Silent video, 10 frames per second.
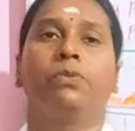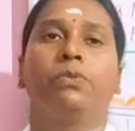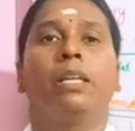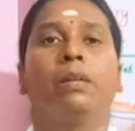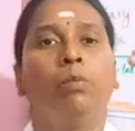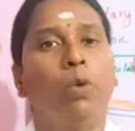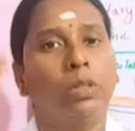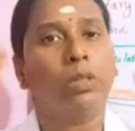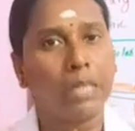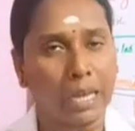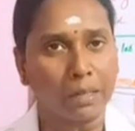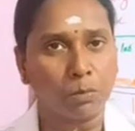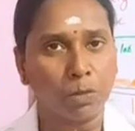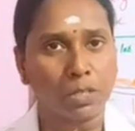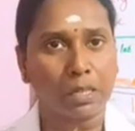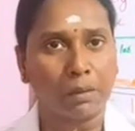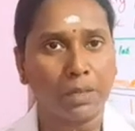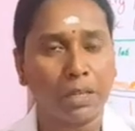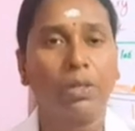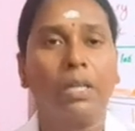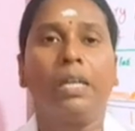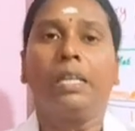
where both the hormones come down,